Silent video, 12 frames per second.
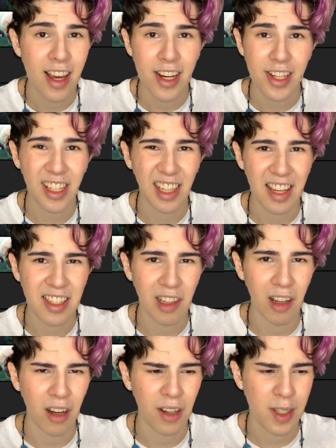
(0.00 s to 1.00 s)
She lies a
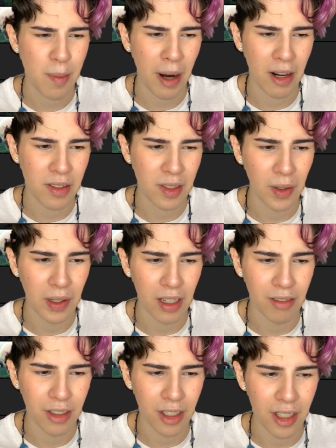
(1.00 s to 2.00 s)
lot because her parents don't
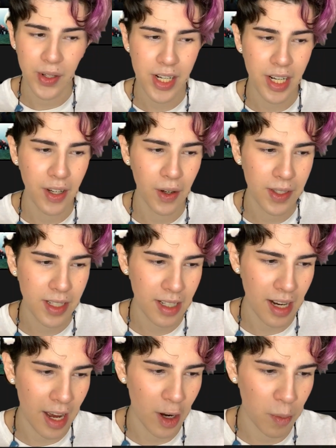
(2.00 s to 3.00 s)
love her. She goes in,
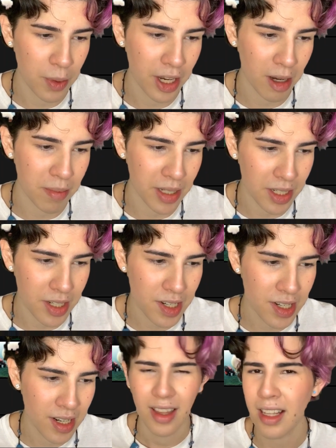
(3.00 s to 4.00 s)
I hope you get
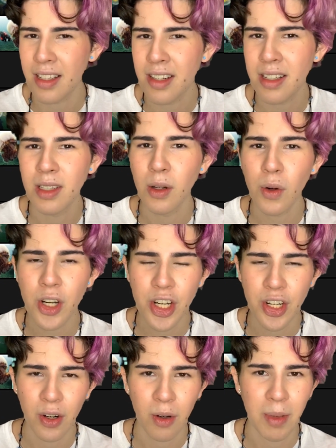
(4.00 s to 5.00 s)
beached. There's just no
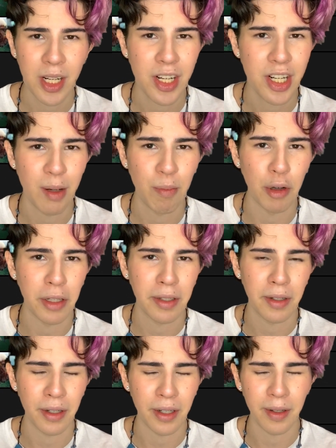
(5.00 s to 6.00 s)
showmanship with
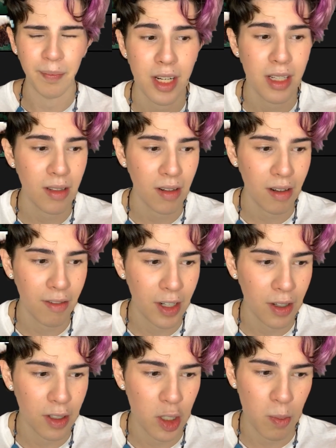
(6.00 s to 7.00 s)
her. She's not even a
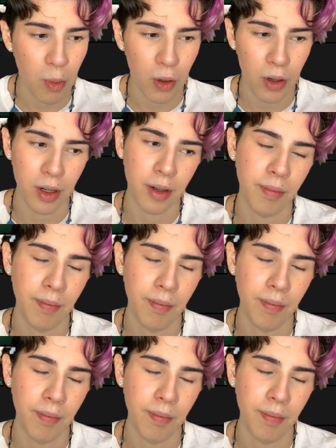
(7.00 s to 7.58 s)
good sport.